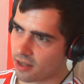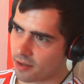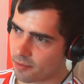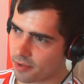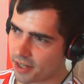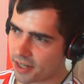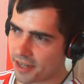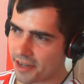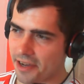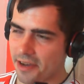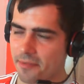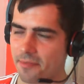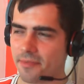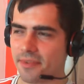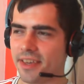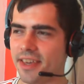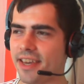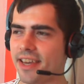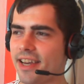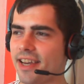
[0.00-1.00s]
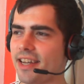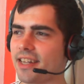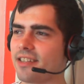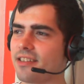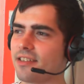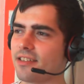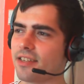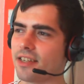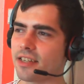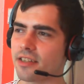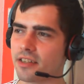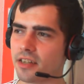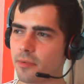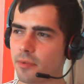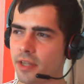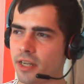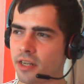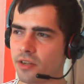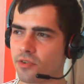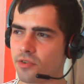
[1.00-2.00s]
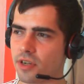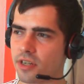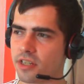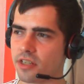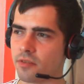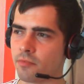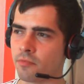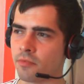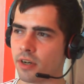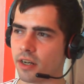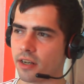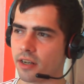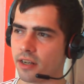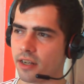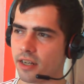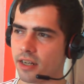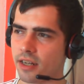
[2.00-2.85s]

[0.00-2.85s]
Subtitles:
But yeah, it's going to be an interesting one.